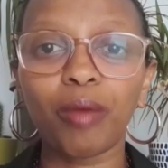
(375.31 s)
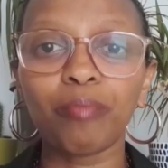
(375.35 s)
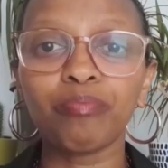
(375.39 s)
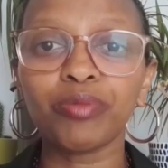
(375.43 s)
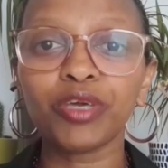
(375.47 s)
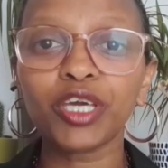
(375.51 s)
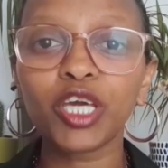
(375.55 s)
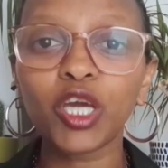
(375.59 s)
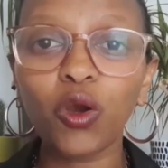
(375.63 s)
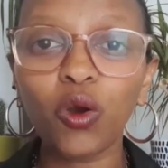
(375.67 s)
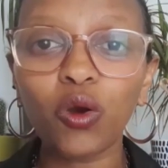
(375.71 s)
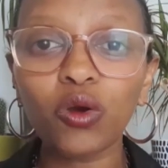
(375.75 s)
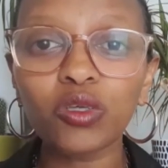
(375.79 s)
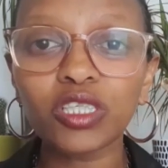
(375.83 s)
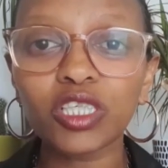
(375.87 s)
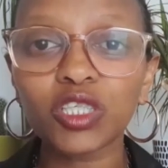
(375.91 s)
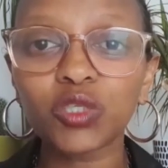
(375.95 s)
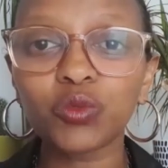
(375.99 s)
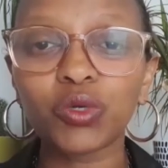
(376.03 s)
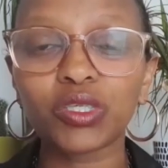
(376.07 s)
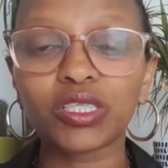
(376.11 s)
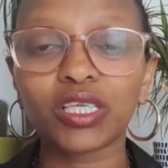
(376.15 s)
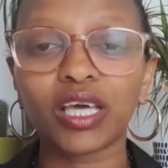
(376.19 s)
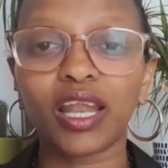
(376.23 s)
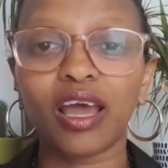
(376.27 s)
because it
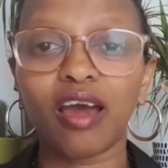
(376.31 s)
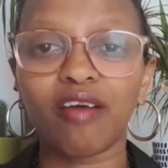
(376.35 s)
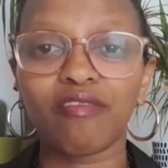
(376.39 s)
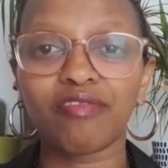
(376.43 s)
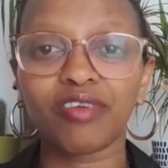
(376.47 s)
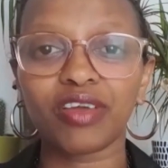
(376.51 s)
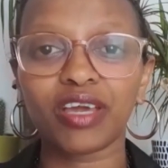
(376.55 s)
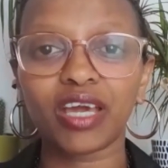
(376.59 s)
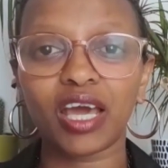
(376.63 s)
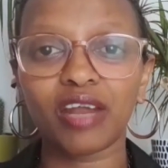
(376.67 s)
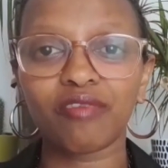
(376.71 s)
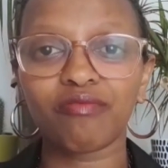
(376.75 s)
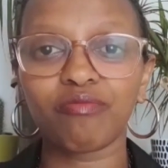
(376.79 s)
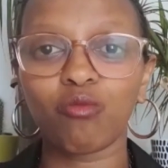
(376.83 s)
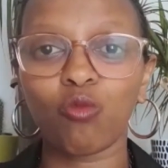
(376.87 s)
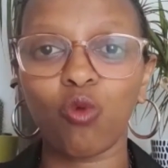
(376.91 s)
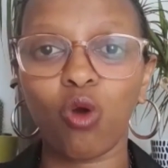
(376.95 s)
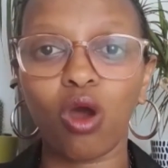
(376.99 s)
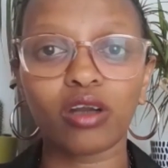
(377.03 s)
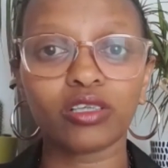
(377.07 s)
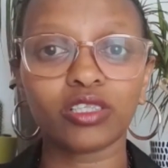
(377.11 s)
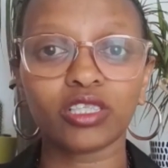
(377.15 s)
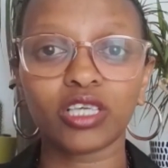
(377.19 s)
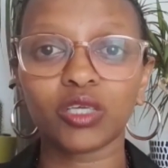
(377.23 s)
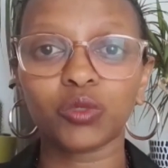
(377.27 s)
was an African
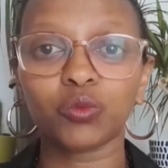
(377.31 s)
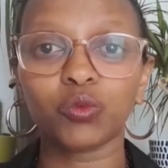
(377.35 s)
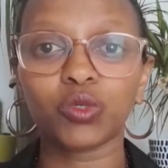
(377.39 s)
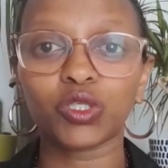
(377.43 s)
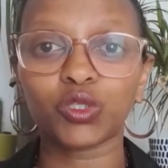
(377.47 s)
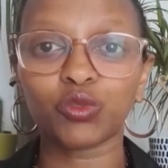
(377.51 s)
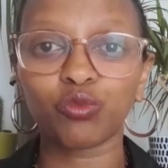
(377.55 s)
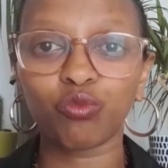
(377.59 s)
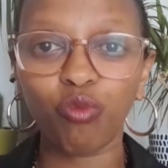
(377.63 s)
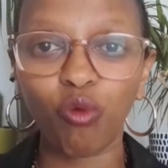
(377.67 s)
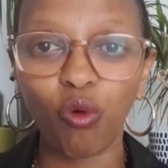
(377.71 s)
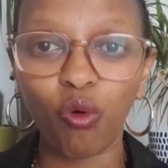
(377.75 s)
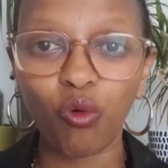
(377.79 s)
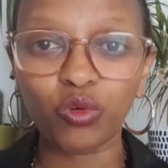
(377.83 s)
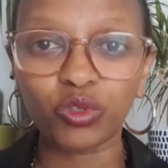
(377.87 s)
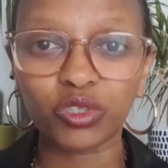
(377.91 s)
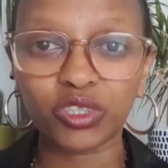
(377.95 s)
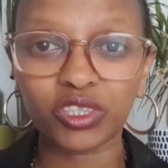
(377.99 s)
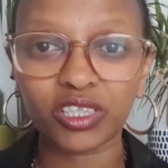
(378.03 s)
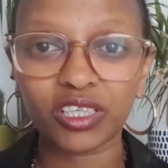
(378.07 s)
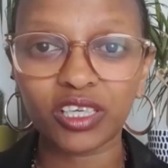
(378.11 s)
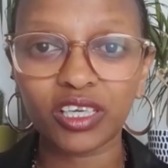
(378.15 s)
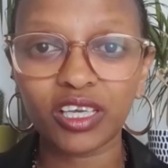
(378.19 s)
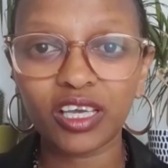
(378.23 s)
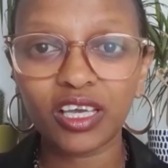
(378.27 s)
war that was fought.